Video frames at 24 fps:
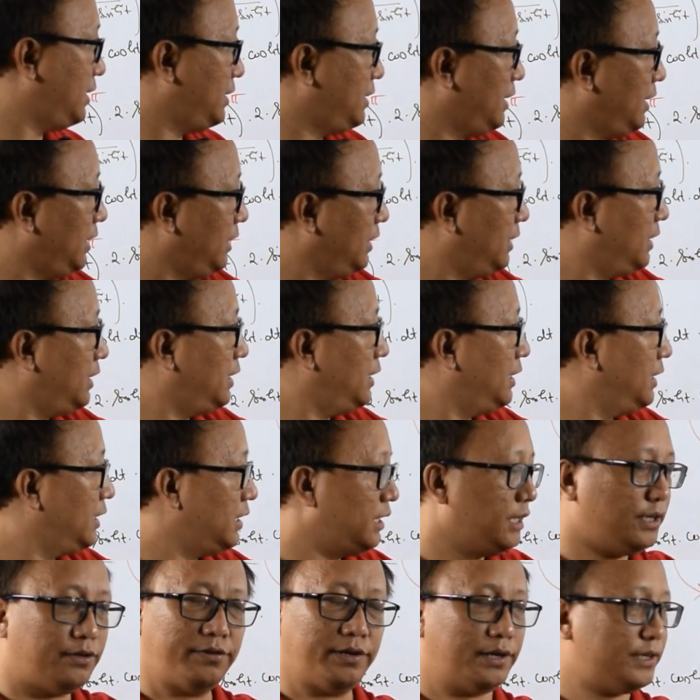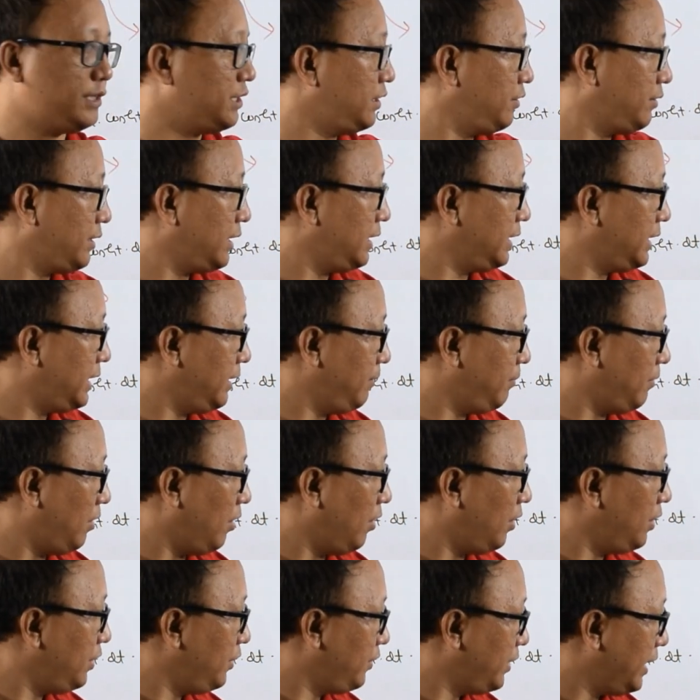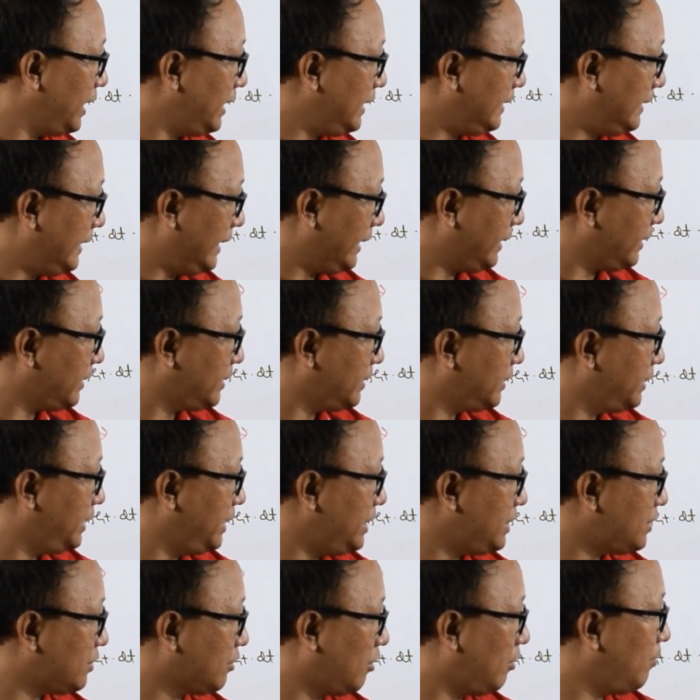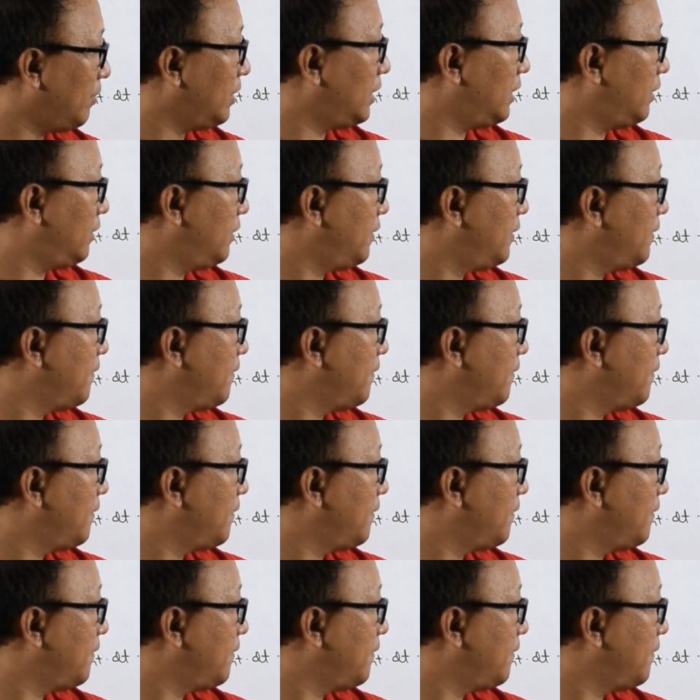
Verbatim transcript: is a recurrence, so you can keep or you can take this common,